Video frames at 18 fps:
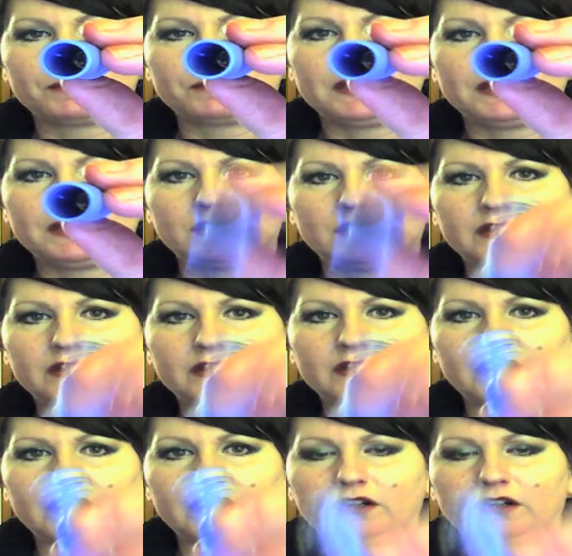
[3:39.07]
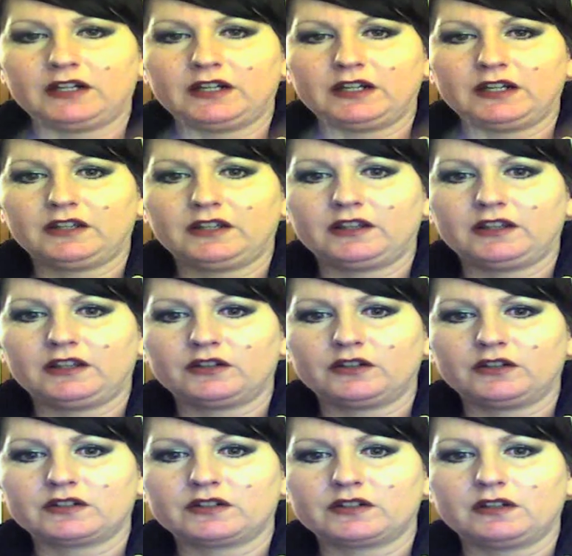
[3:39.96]
needle in there, and then
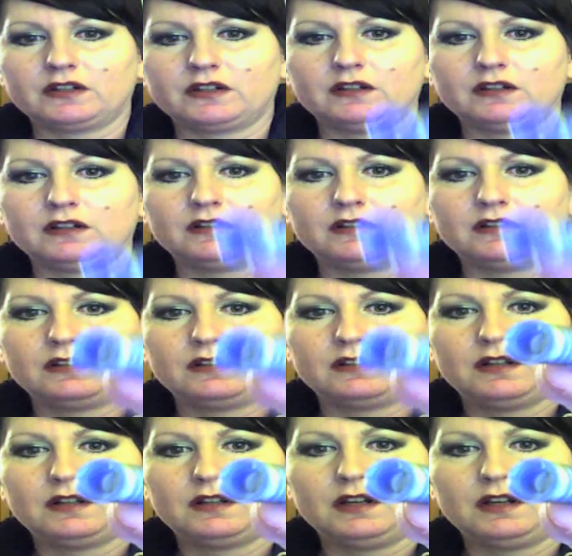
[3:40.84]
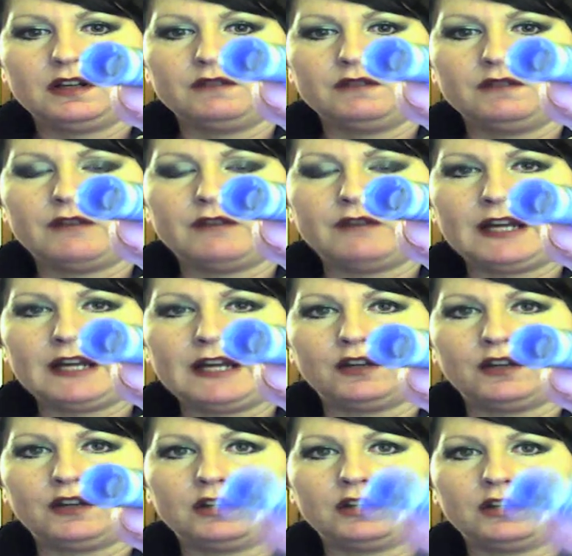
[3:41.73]
there's a
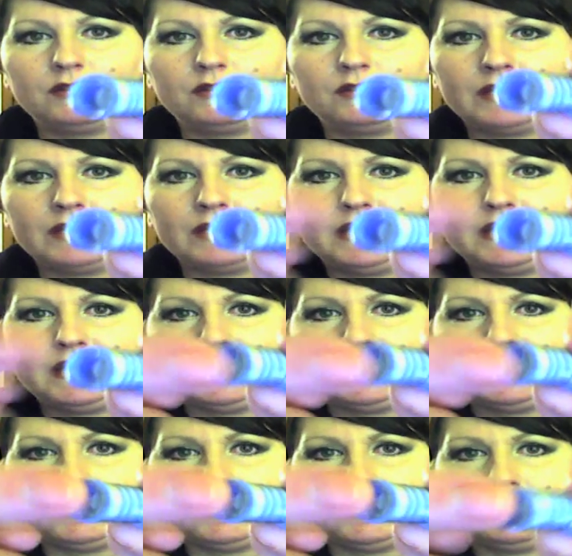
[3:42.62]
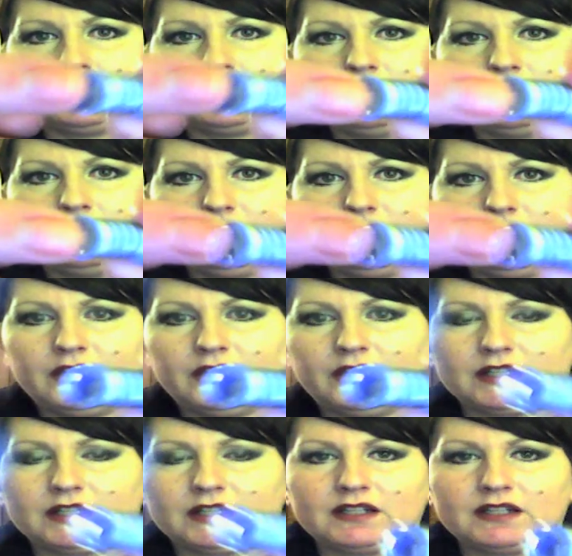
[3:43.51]
vial right here
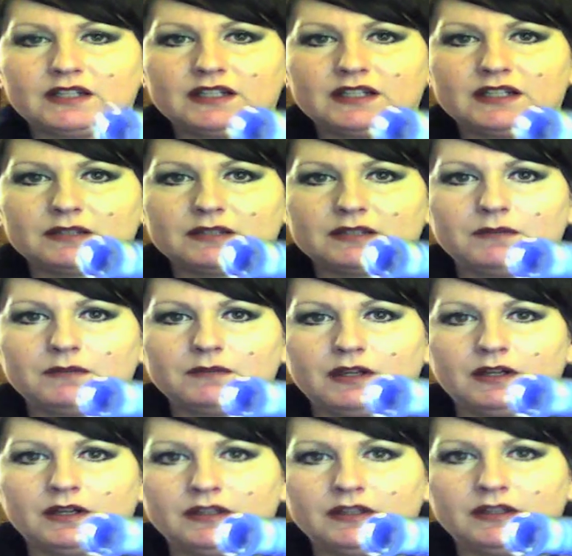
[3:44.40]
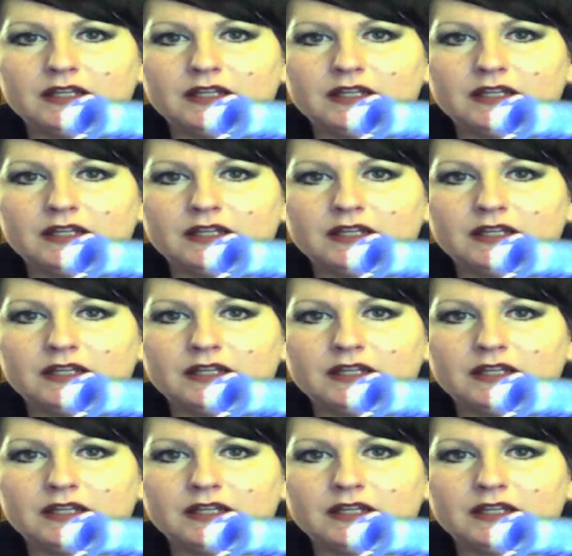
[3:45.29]
that contains the